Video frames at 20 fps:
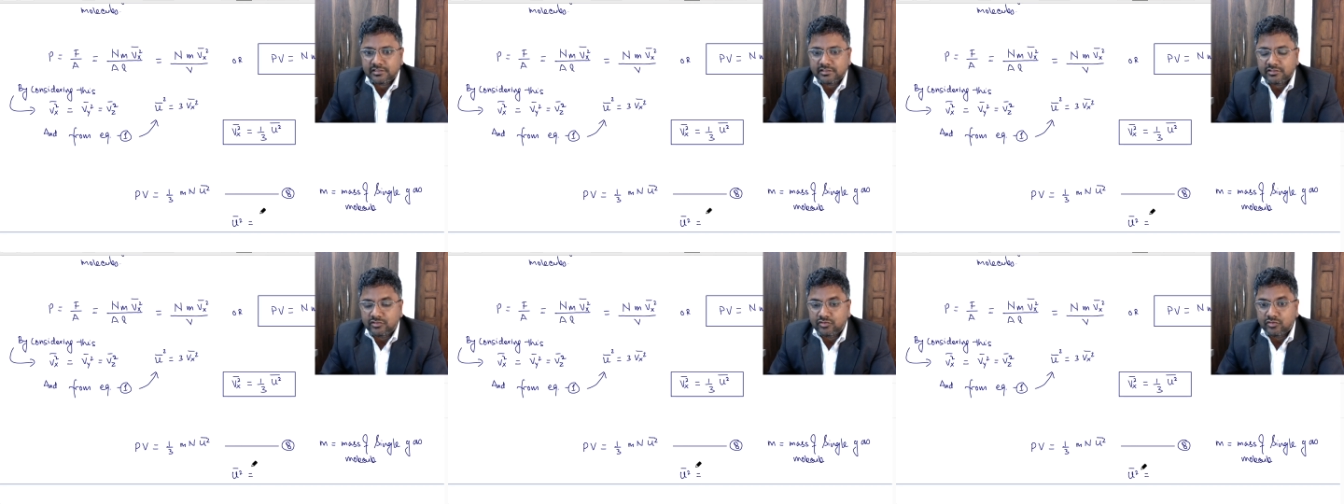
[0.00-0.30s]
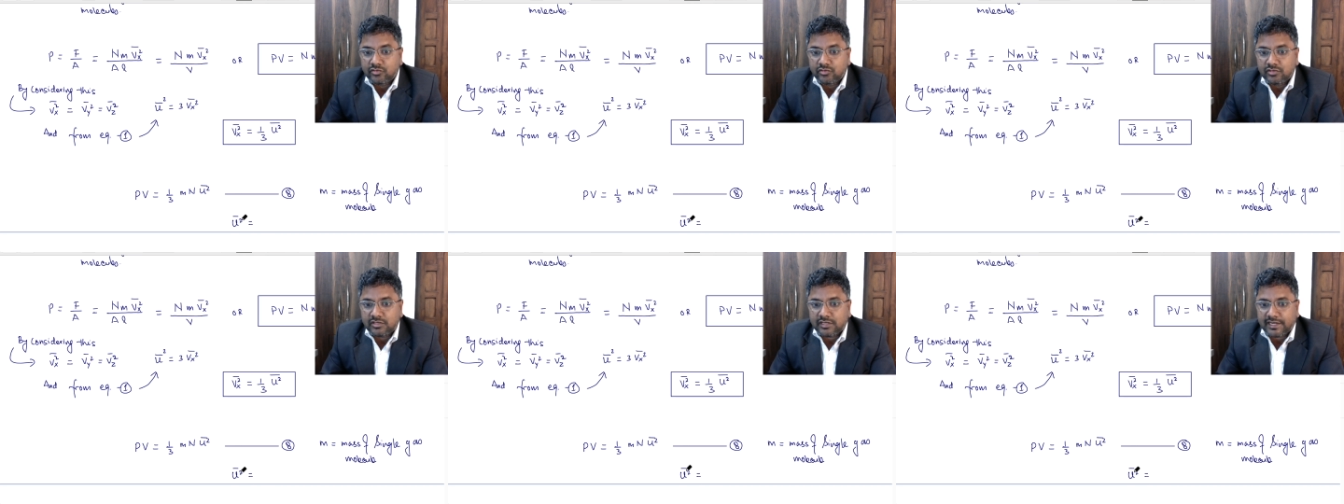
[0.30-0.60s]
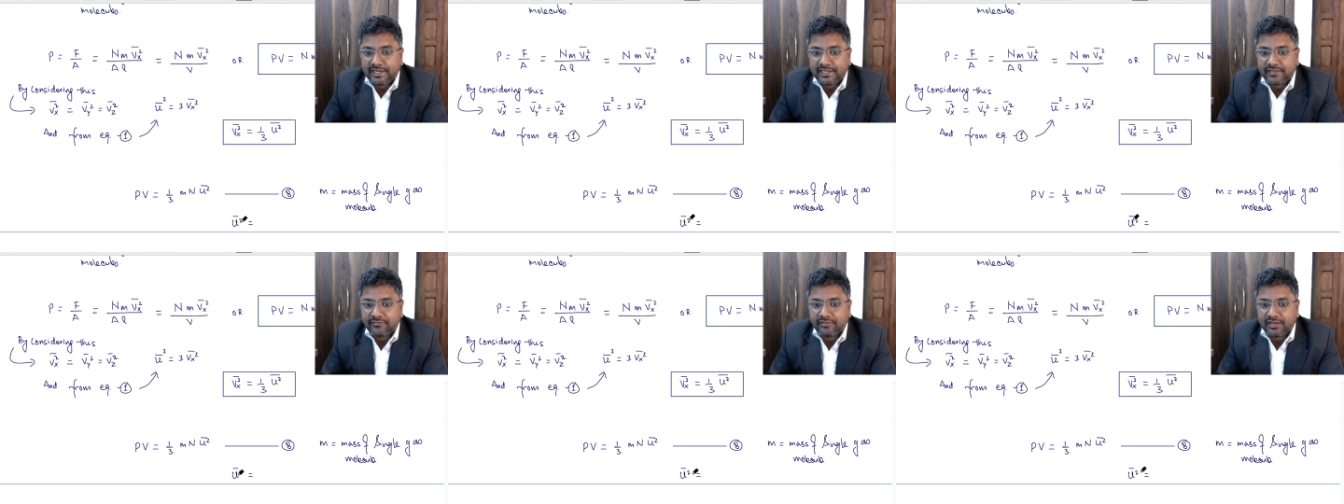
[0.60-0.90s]
Don't
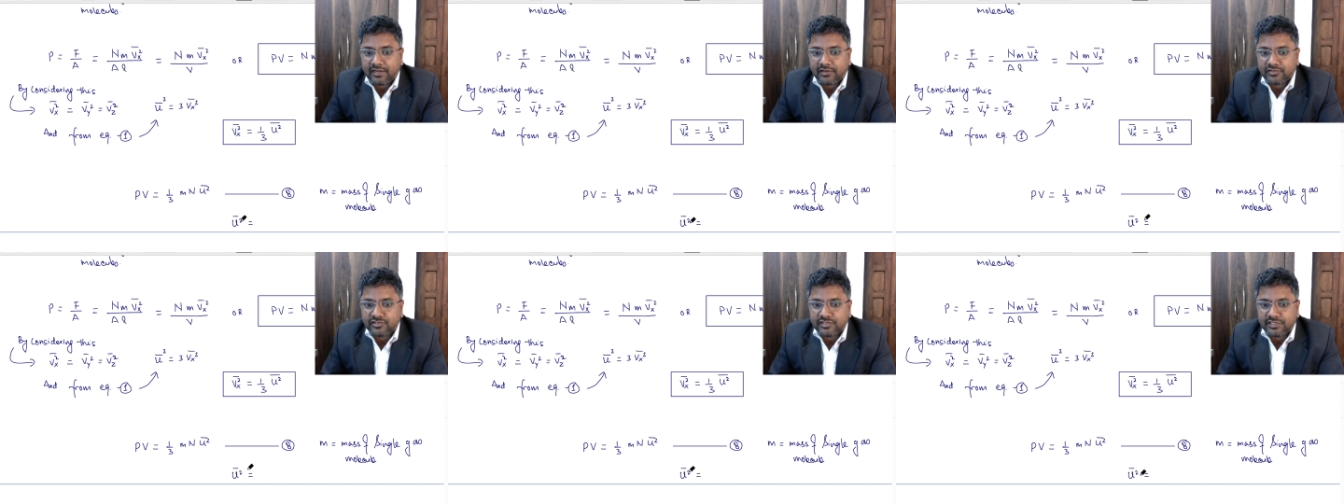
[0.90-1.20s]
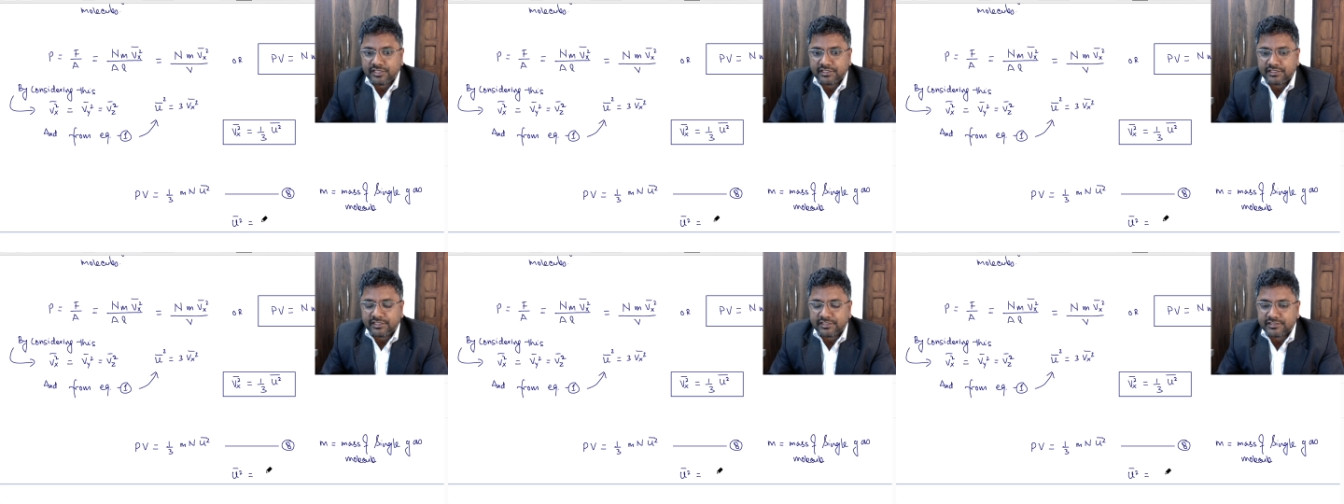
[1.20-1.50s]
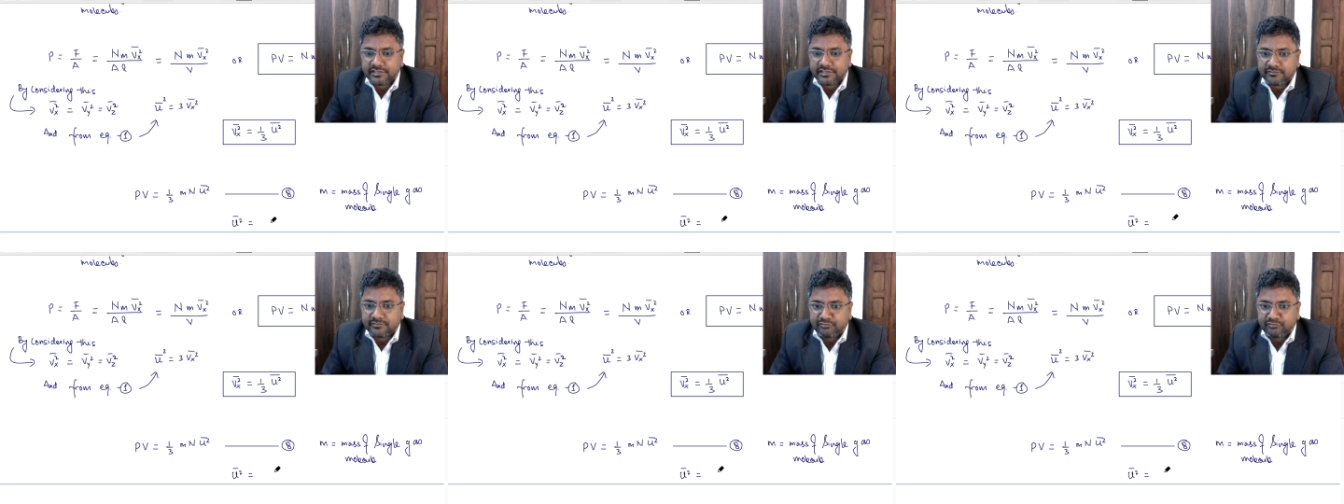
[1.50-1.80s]
write velocity
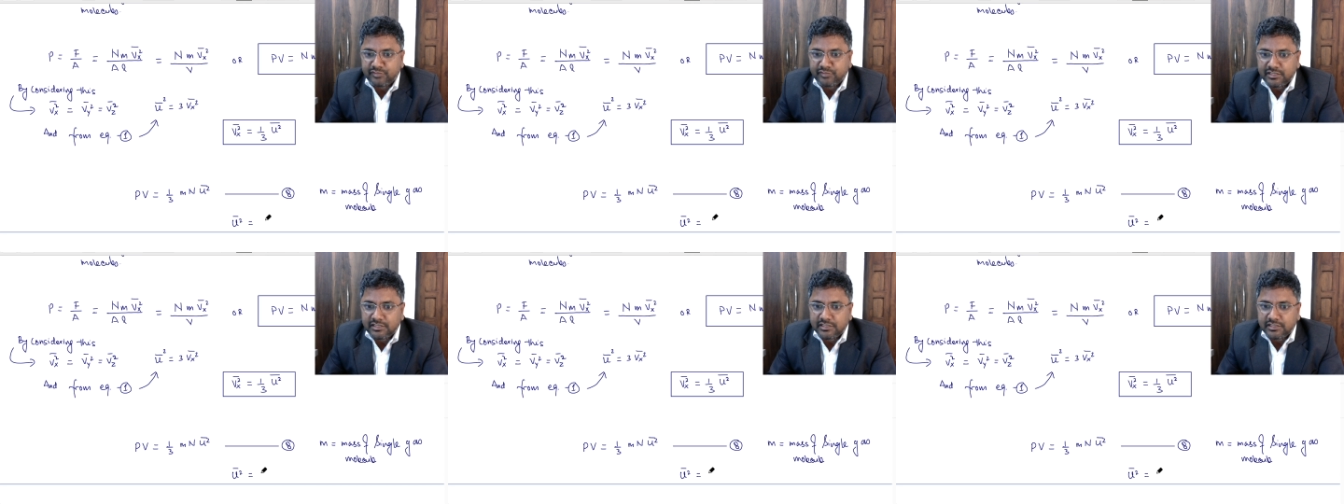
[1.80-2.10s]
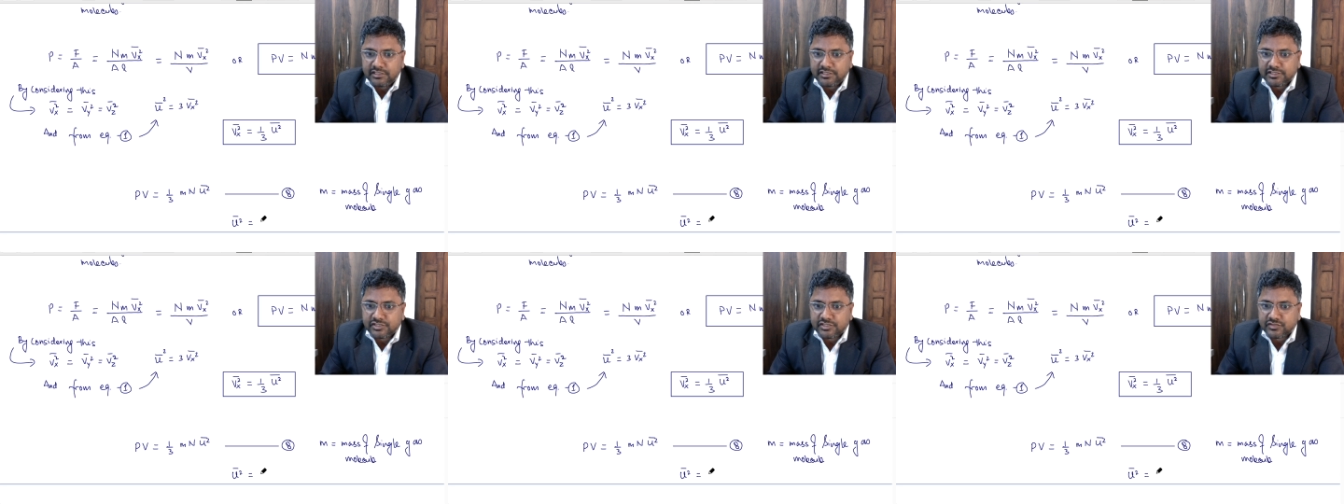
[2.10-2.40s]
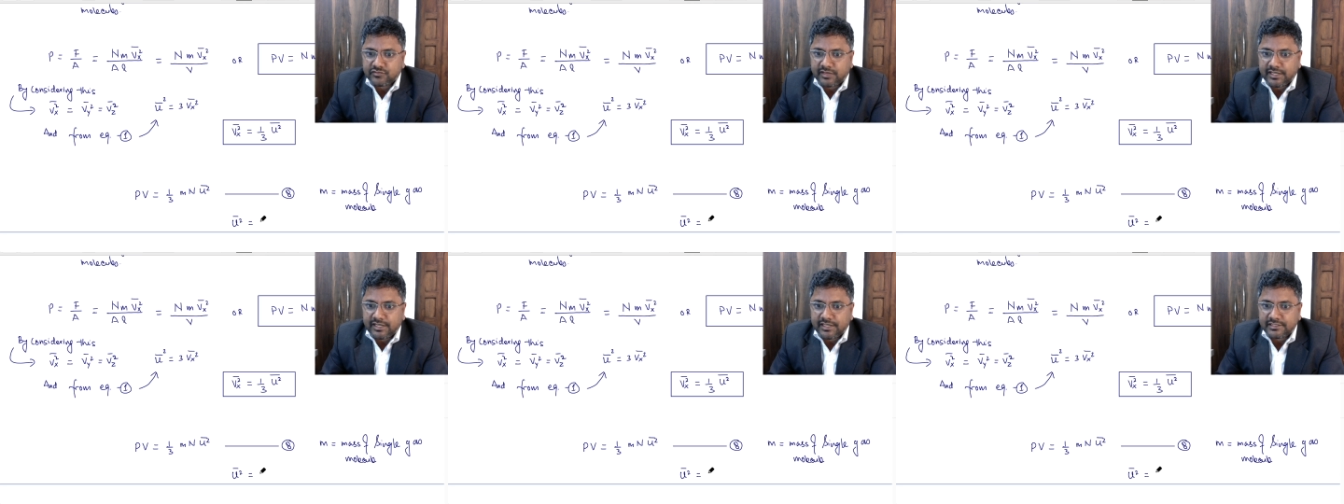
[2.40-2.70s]
this. Mean
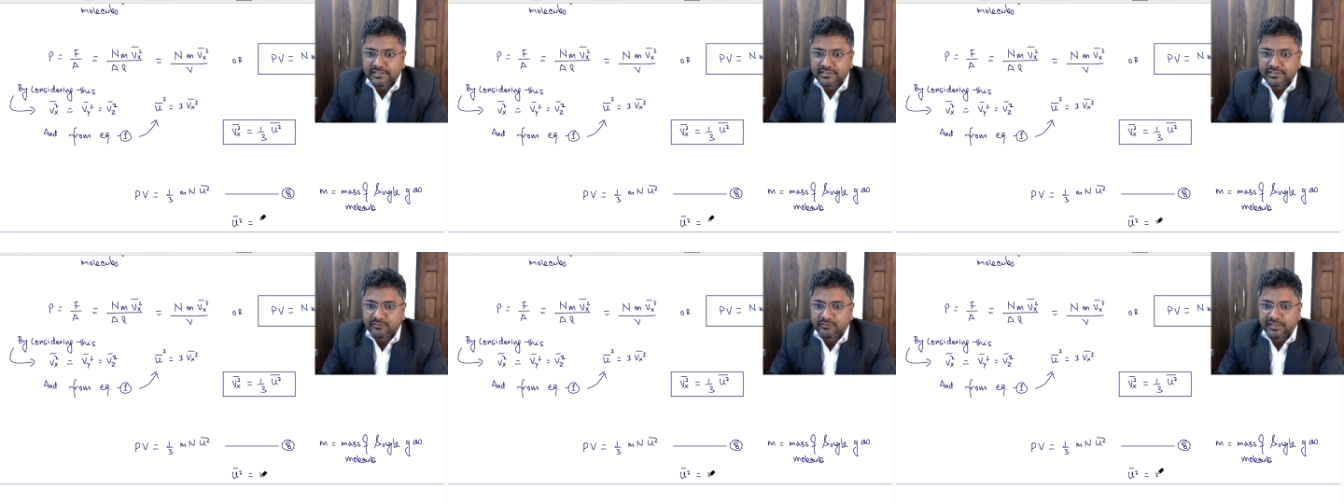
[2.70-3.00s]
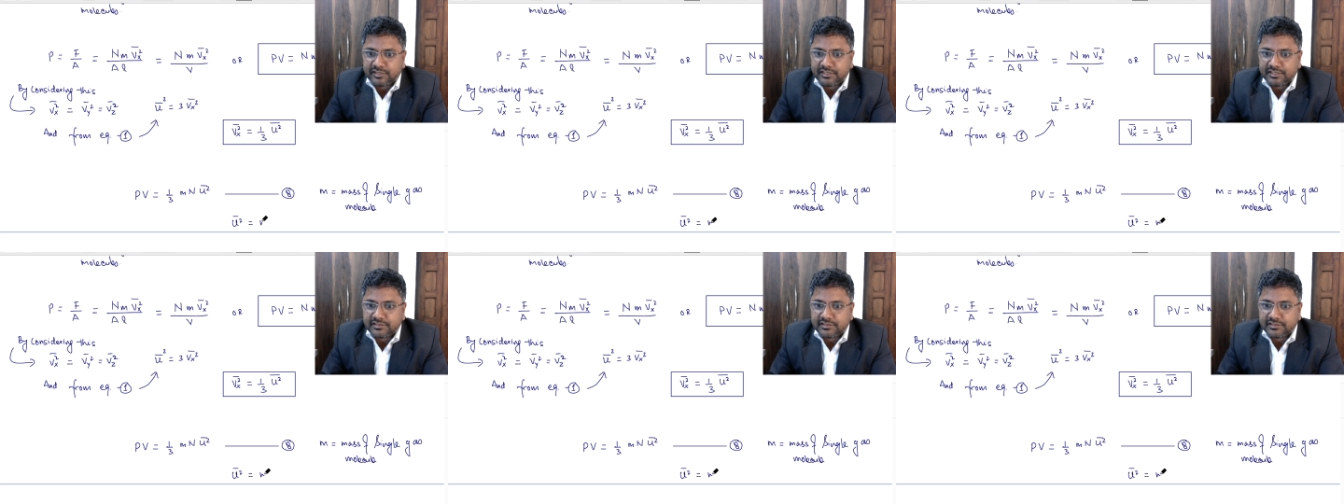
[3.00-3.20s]
square speed.